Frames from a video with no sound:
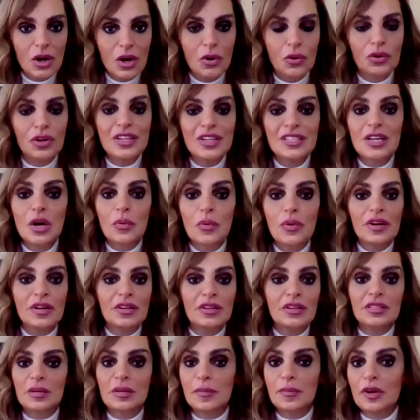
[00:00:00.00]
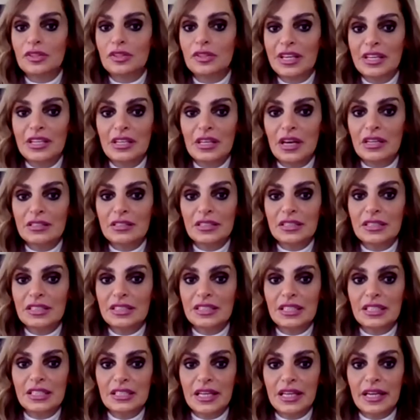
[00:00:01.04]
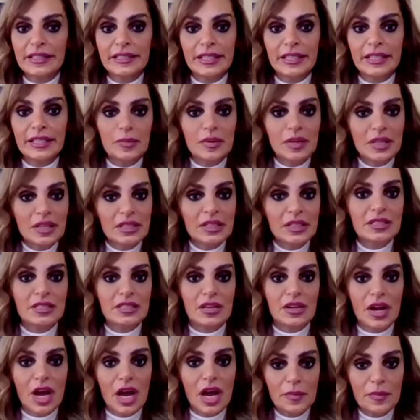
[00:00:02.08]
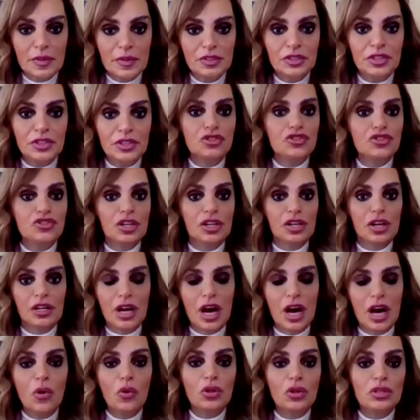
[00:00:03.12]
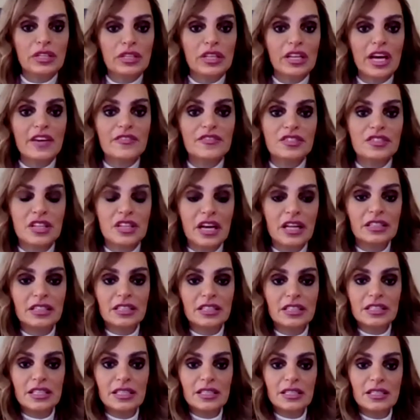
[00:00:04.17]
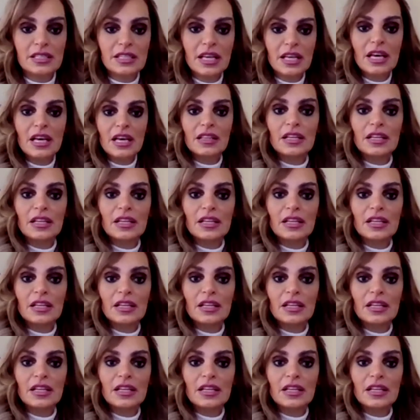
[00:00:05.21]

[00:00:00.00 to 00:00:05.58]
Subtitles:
or raise awareness about any other disease like diabetes and hypertension and all the lifestyle diseases